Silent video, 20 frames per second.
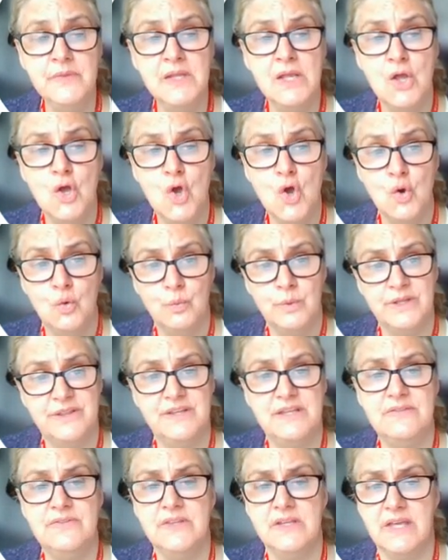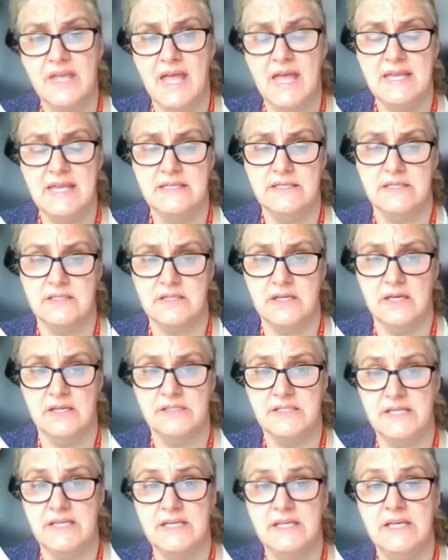level with level
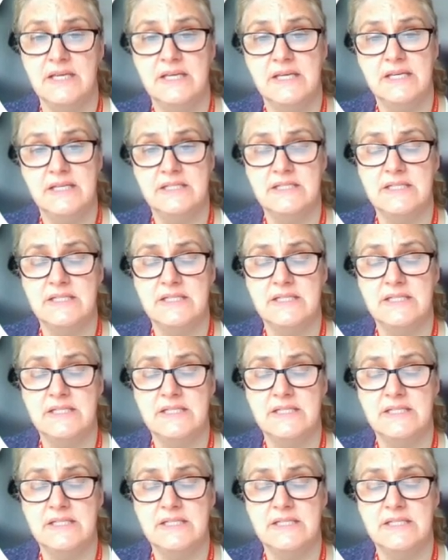7.